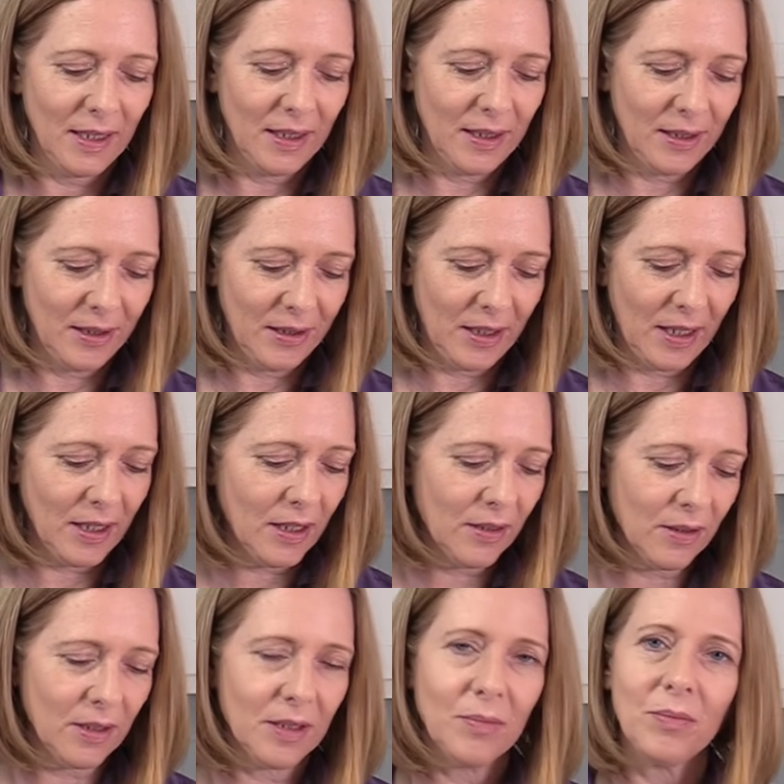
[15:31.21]
I
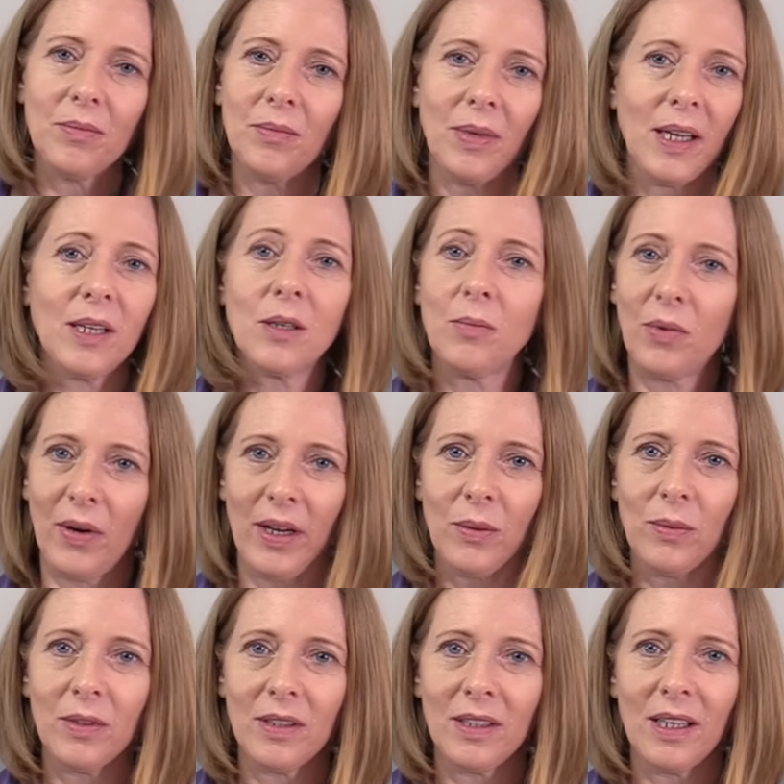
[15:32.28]
could bake a
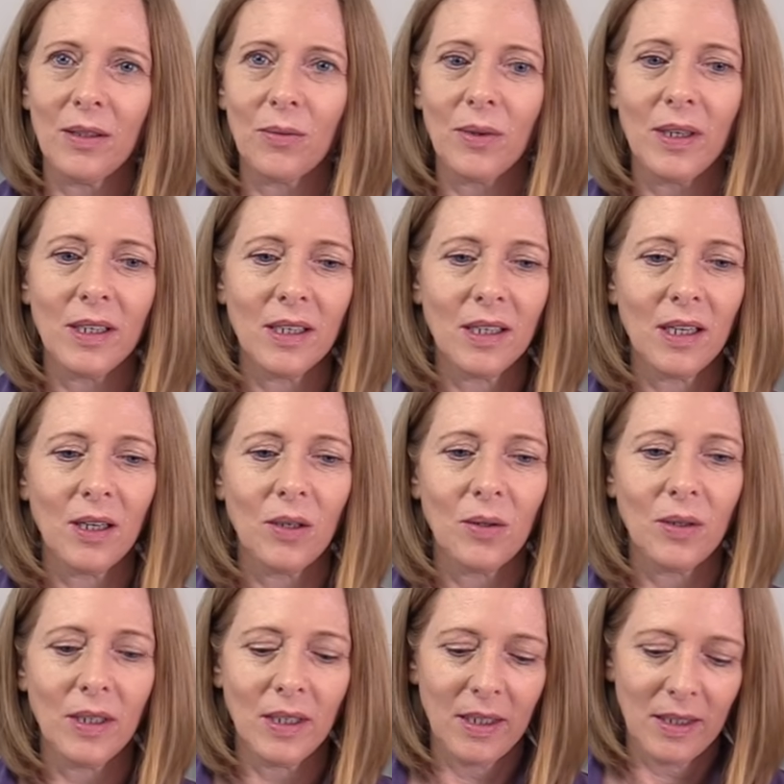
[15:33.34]
bread with that right
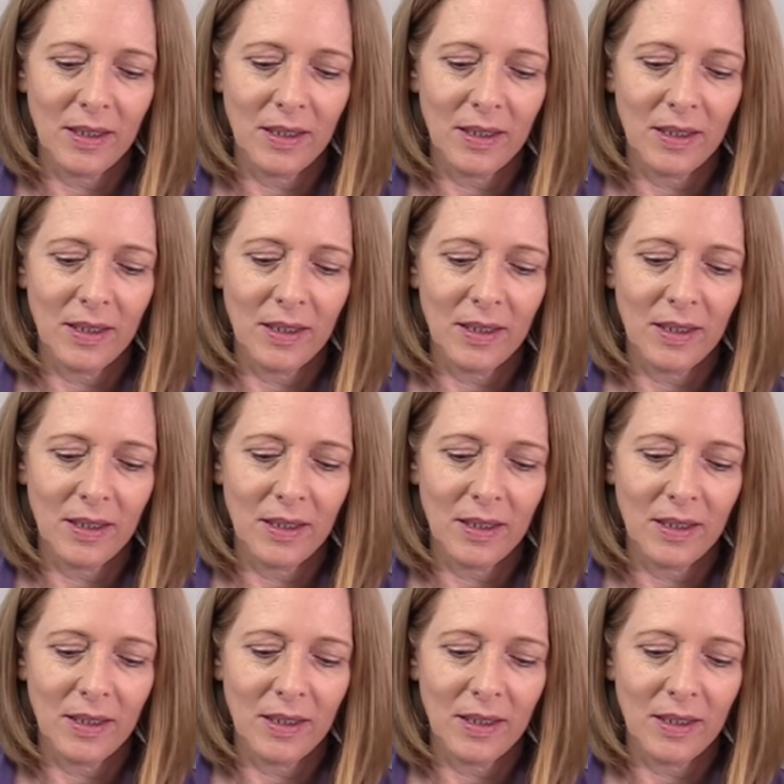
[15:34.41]
now.